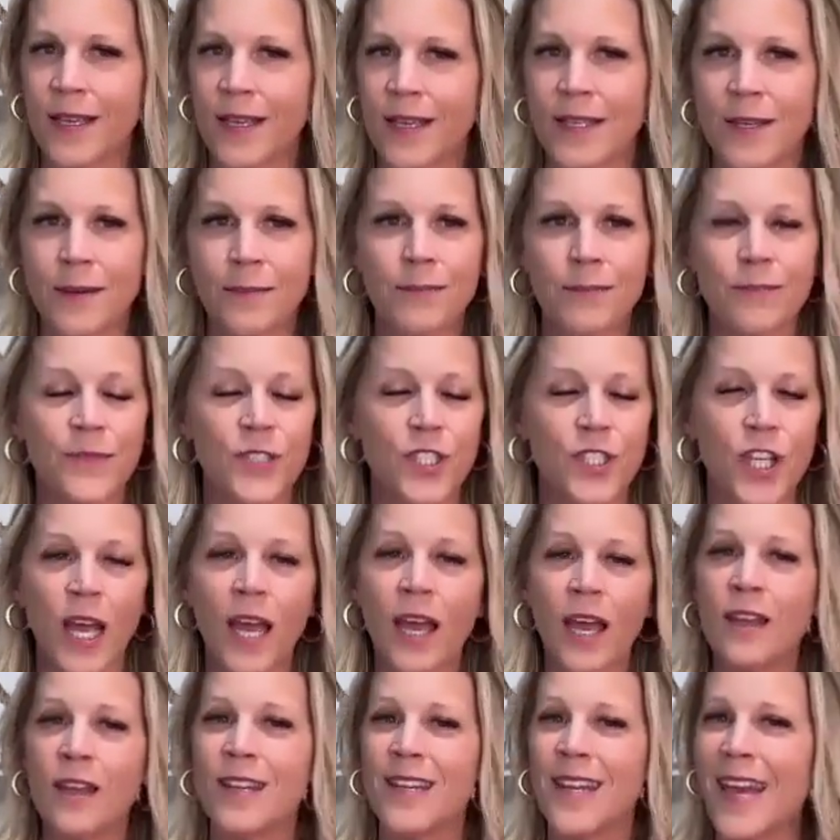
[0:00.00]
Some
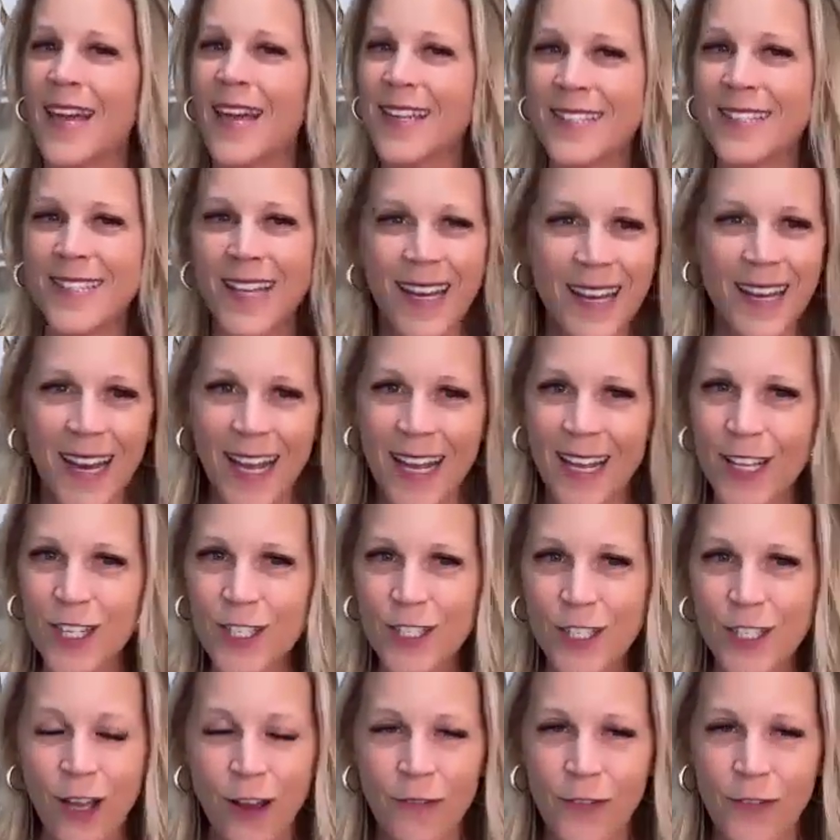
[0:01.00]
child yanks that
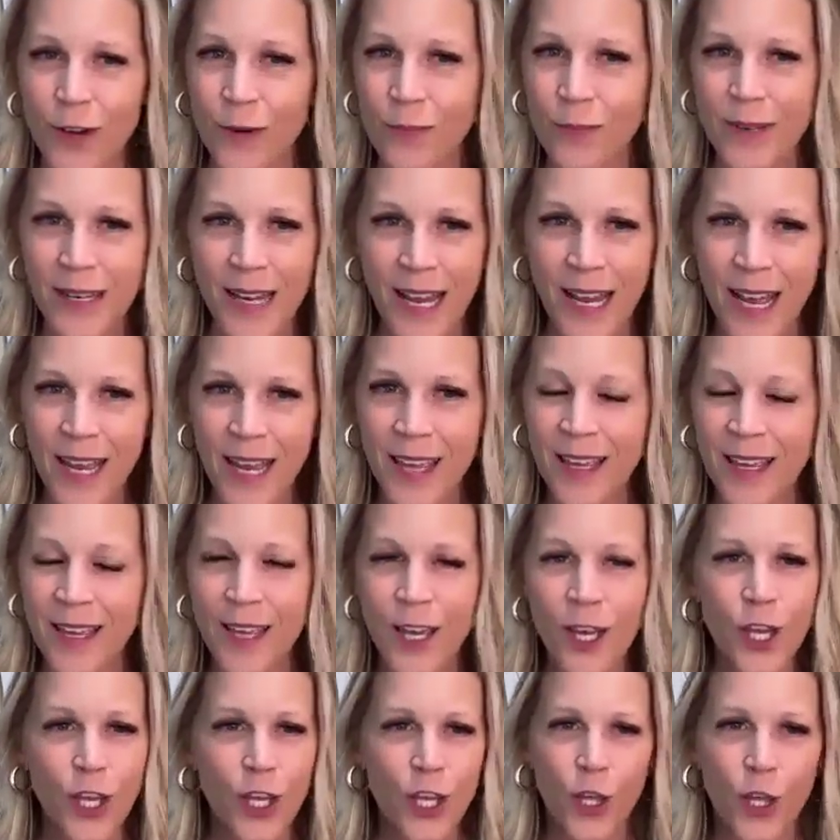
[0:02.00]
necklace off your
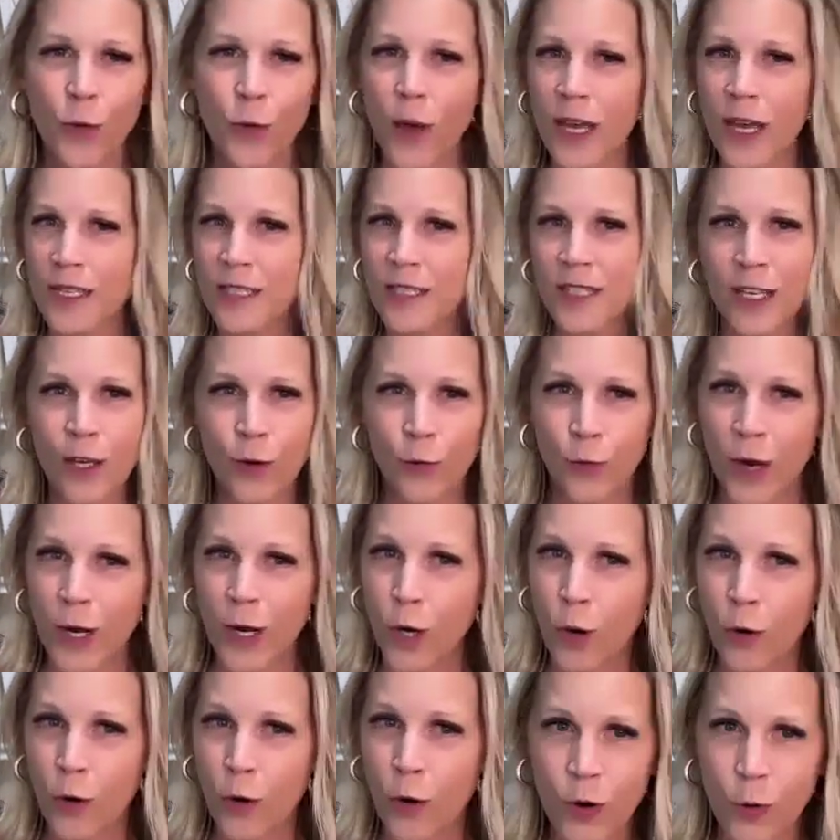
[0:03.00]
neck, you accidentally
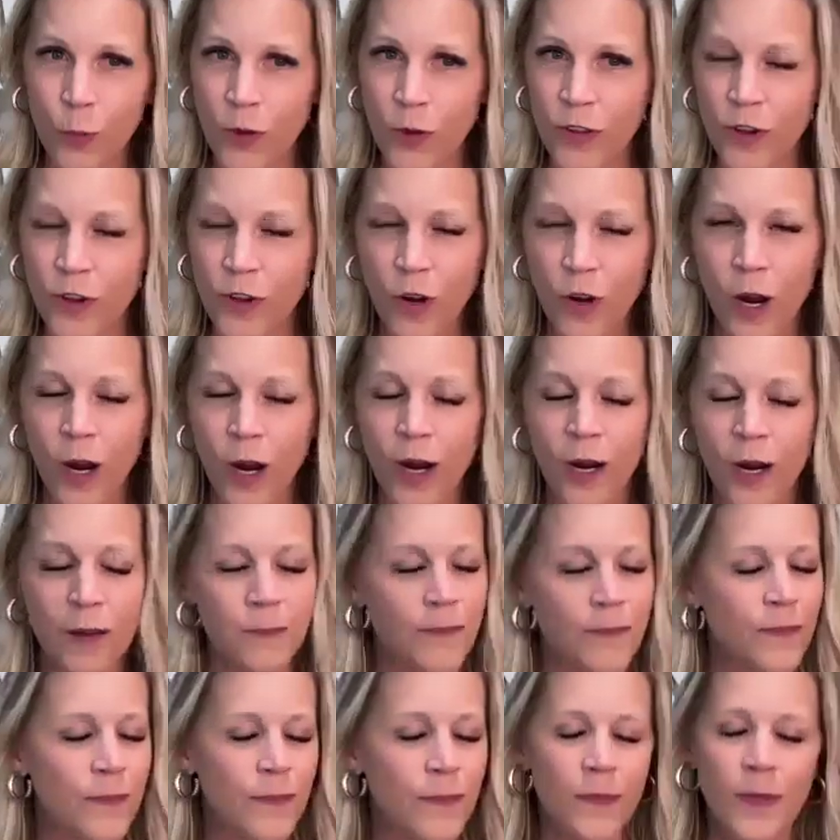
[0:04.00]
run over it with your
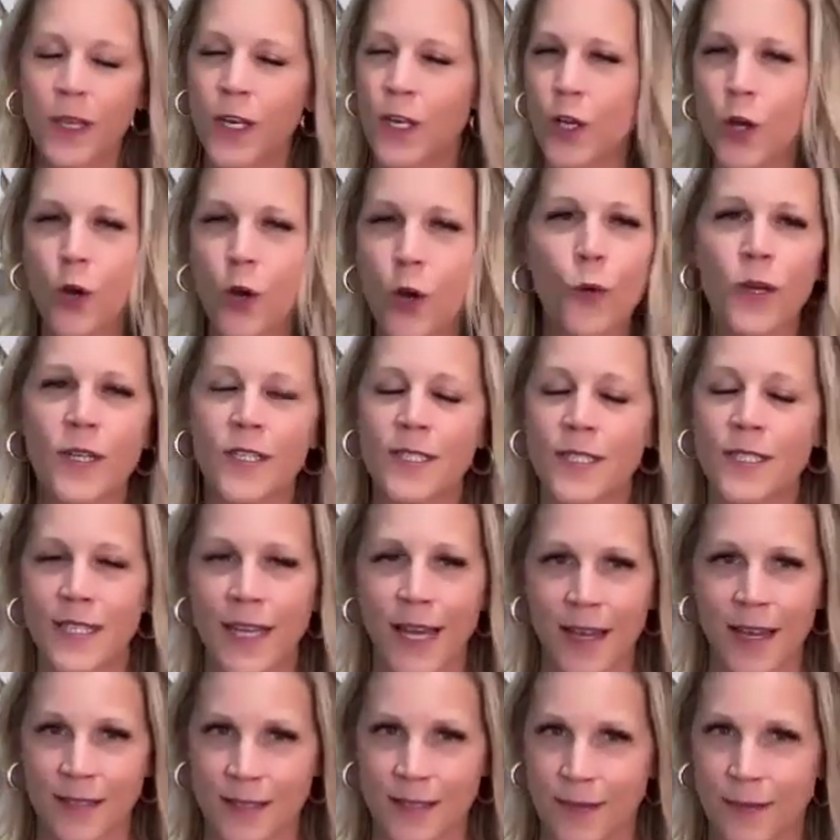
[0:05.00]
car, no
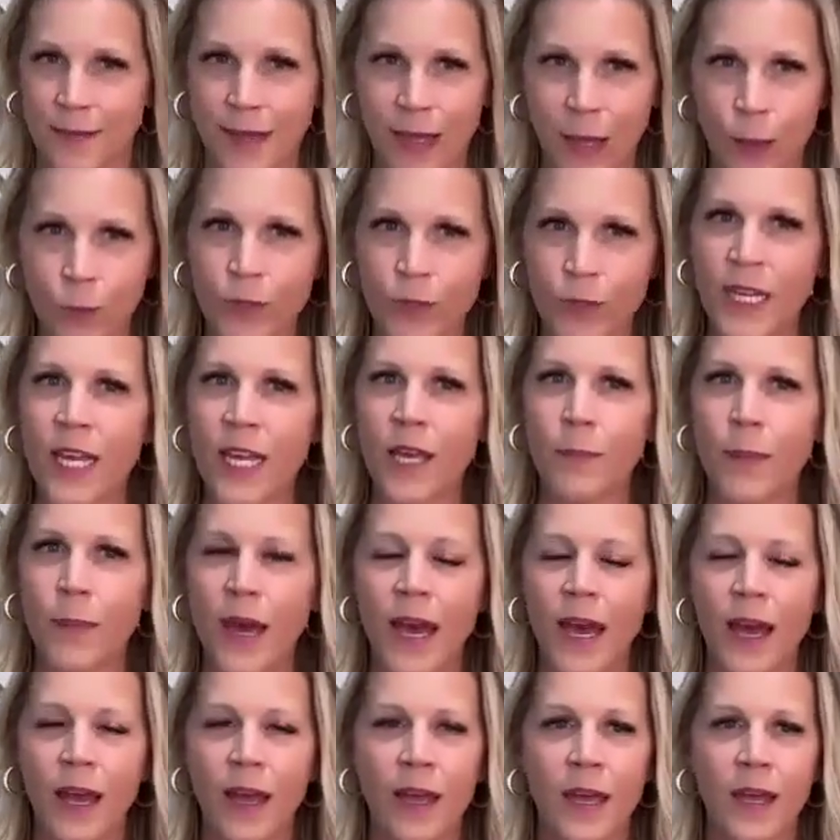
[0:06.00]
questions asked. They will take it
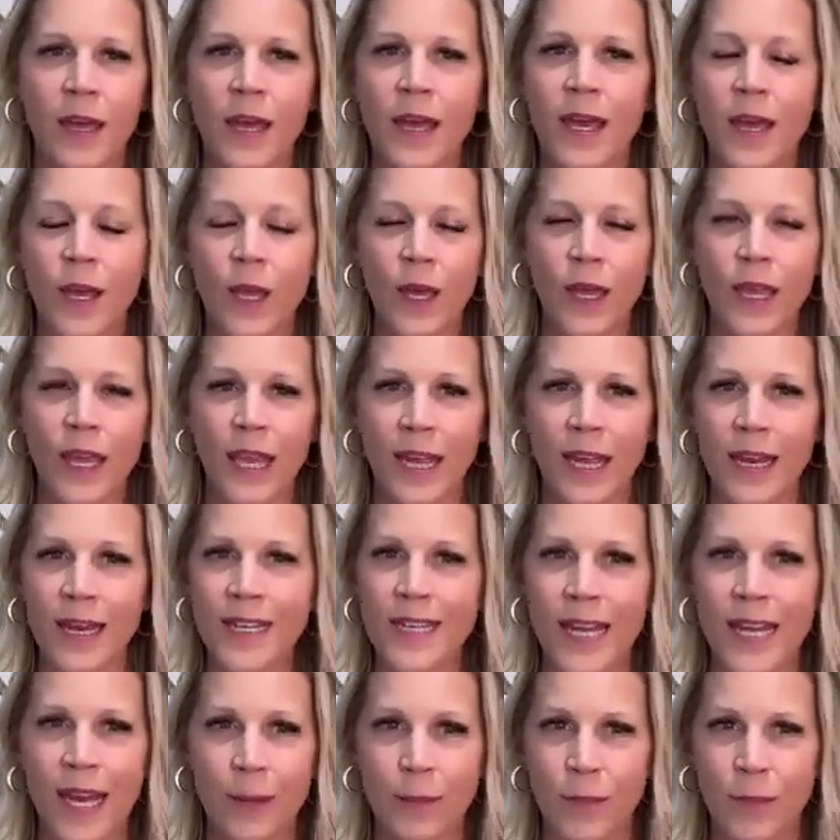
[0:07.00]
back
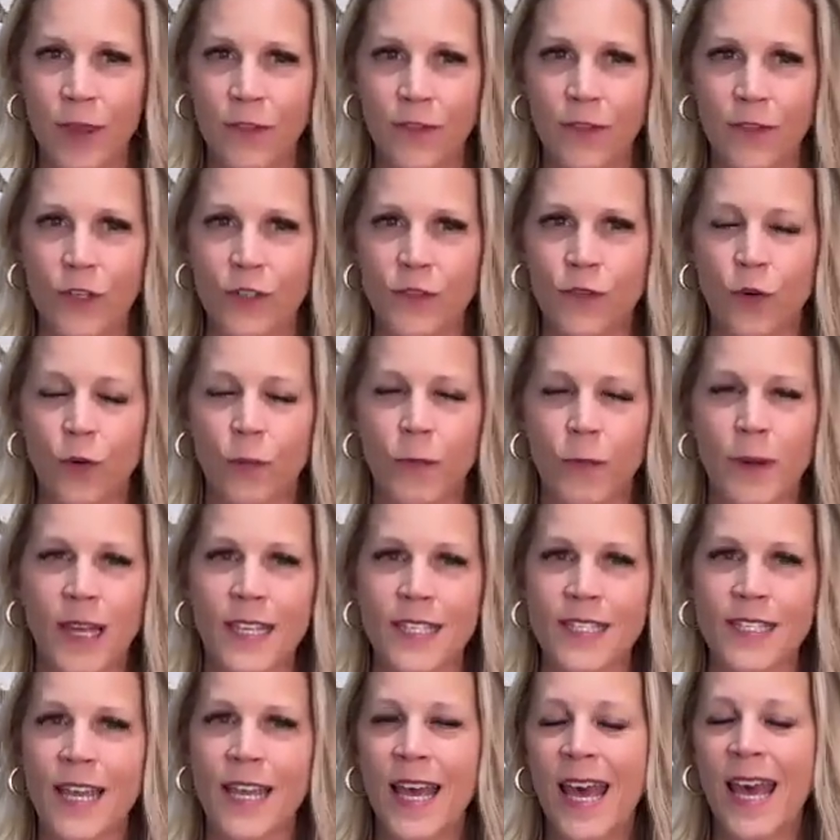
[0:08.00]
anytime in the first 4
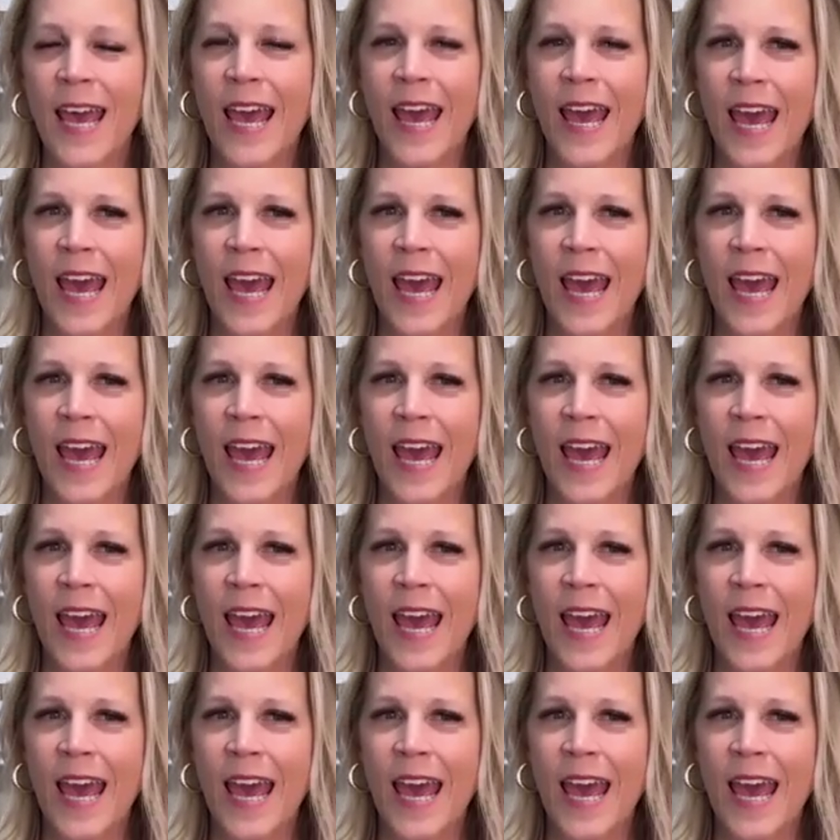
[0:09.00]
months.